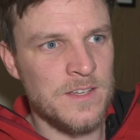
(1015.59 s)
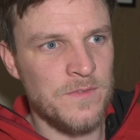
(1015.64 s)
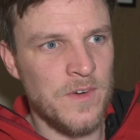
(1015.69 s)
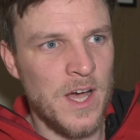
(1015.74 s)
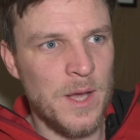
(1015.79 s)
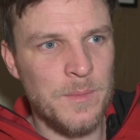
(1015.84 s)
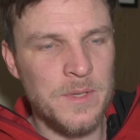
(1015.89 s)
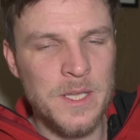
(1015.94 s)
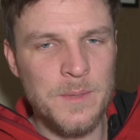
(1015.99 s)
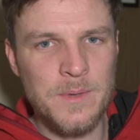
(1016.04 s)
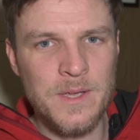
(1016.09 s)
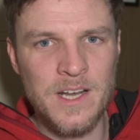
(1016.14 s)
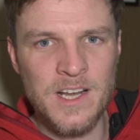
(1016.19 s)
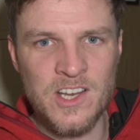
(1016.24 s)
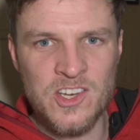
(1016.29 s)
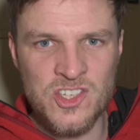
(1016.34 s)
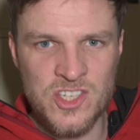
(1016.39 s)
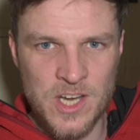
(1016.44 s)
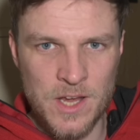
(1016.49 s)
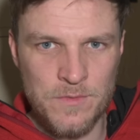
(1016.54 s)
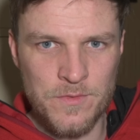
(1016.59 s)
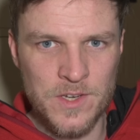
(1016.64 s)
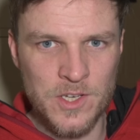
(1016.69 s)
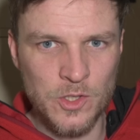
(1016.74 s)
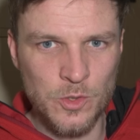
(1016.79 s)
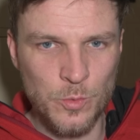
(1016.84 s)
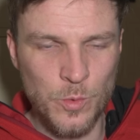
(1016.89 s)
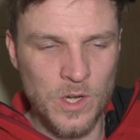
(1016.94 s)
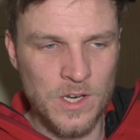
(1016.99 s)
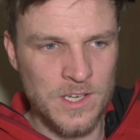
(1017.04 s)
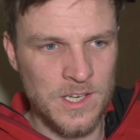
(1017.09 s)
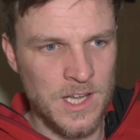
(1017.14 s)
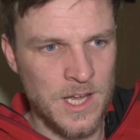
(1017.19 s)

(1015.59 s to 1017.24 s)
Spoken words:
If I'm in the middle of Sheffield one